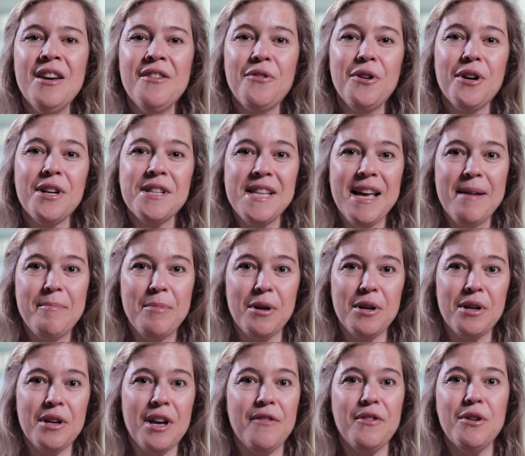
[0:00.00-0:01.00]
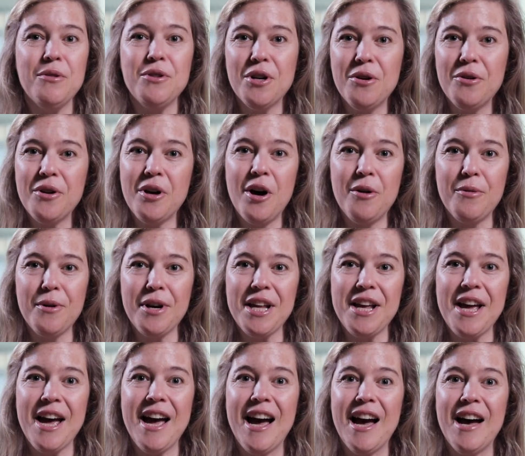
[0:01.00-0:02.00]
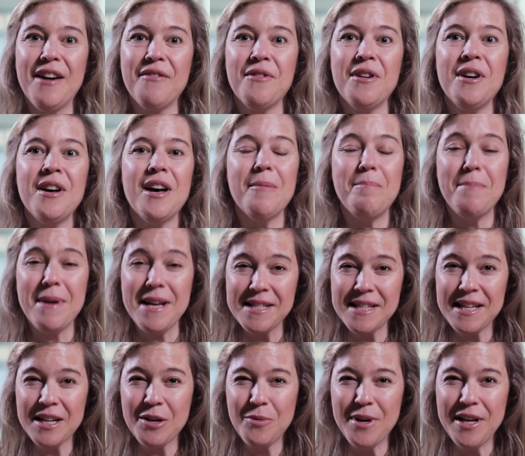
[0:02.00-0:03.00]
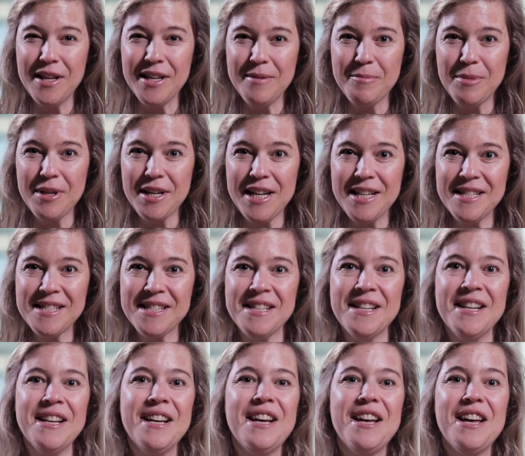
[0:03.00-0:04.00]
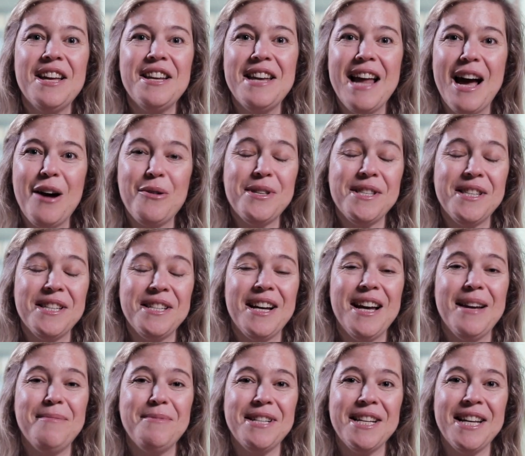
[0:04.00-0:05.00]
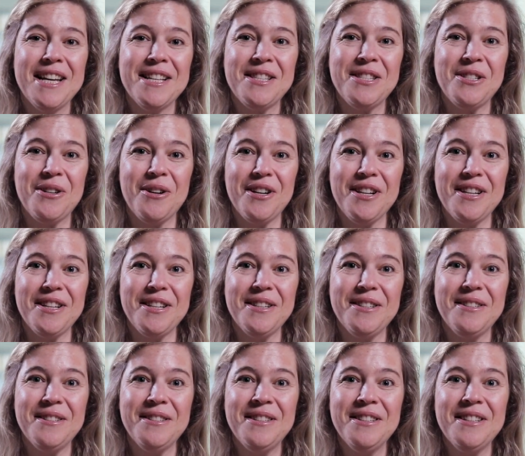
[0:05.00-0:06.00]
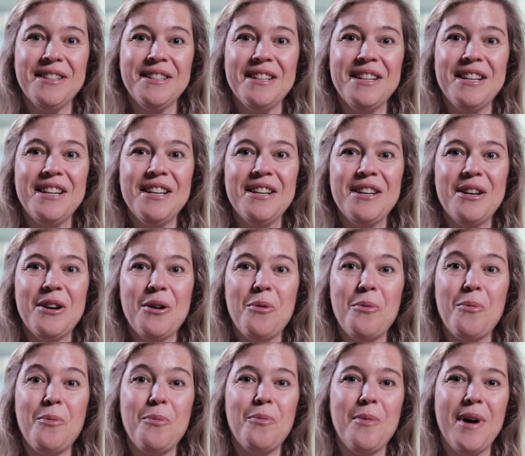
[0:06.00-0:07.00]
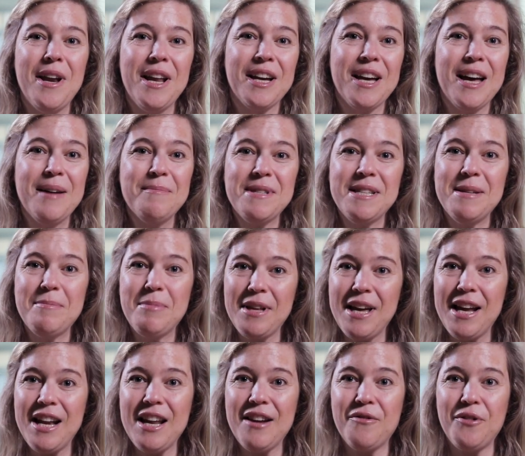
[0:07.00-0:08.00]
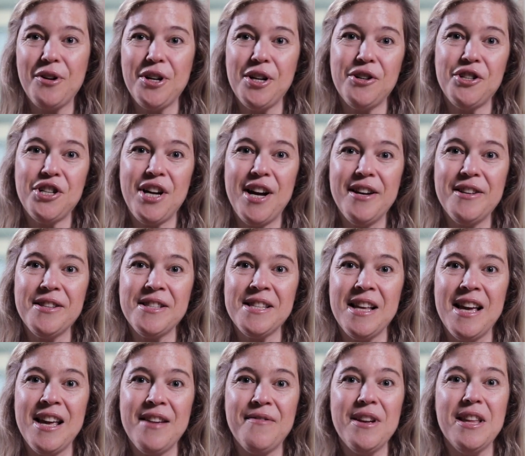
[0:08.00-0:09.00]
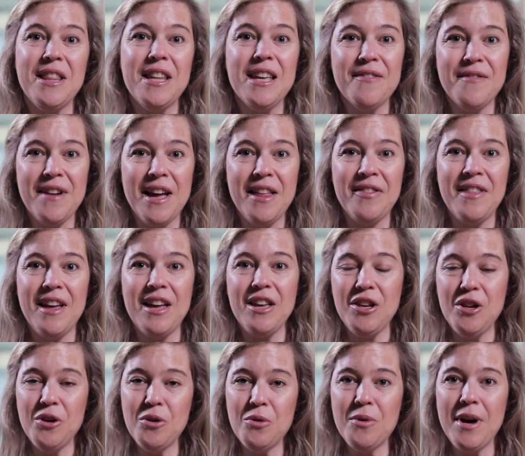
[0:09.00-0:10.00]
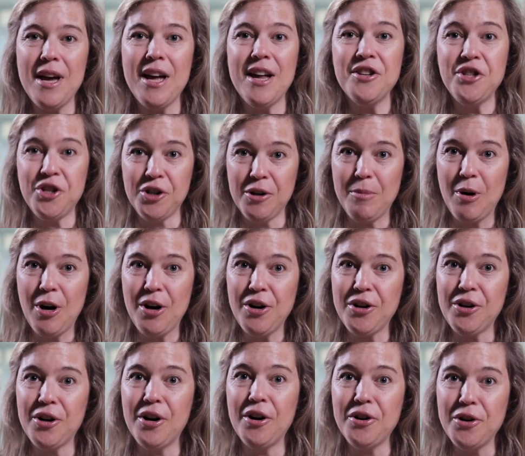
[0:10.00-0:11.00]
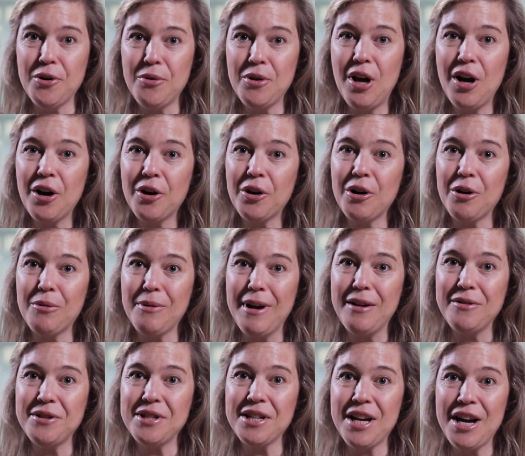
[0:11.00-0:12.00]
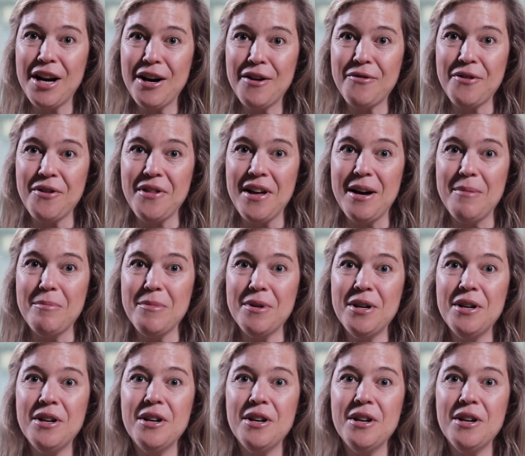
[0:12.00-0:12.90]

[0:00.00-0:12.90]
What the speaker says: For example, if you don't already have a basic will in place, now is the time to get started. When it comes to planning for your child's life in the event that you and your partner are no longer around to care for them,